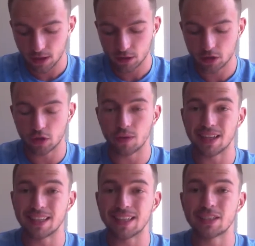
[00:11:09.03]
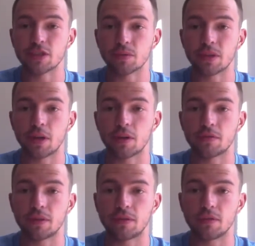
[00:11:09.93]
to do at least
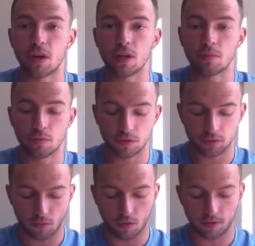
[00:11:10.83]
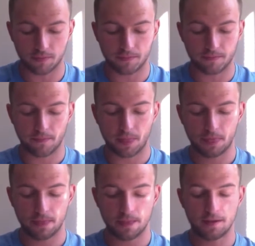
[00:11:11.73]
350 volume points more.
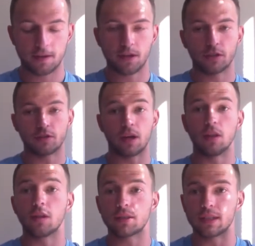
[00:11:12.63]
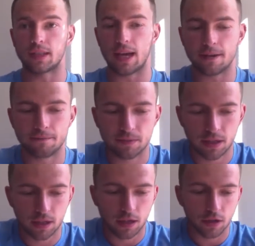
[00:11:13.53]
So I looked at that.
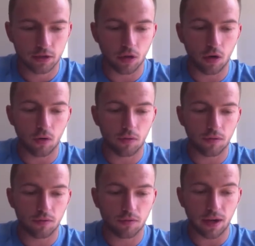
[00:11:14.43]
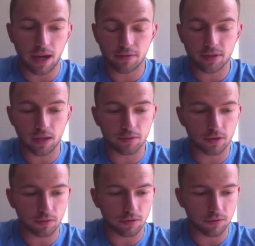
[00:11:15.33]
So 5 times
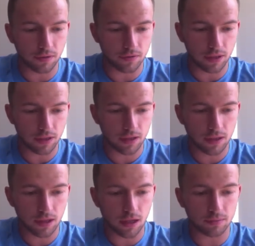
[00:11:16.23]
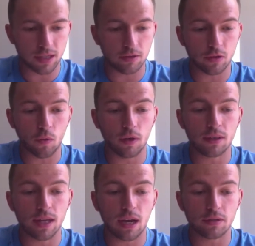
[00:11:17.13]
350 comes out to
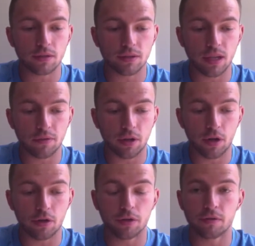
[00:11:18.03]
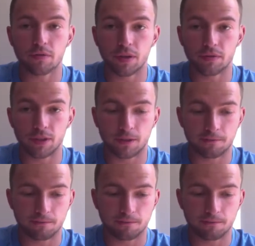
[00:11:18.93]
1,750.